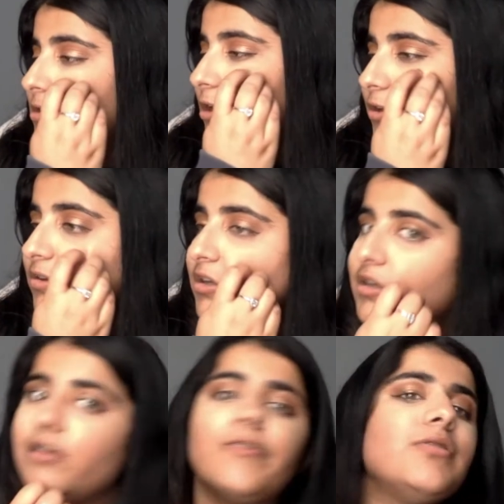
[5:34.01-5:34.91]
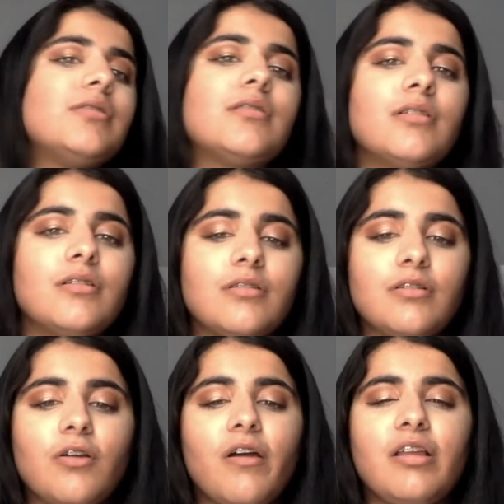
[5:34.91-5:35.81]
So it was
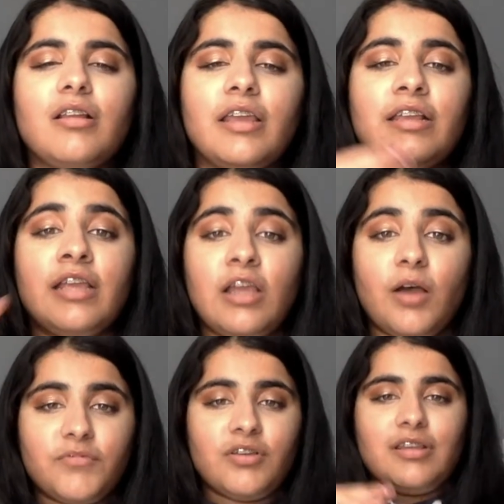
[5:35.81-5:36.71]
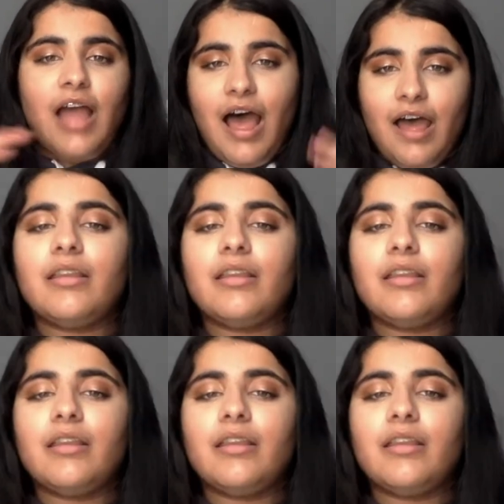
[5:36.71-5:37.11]
going leading up to that.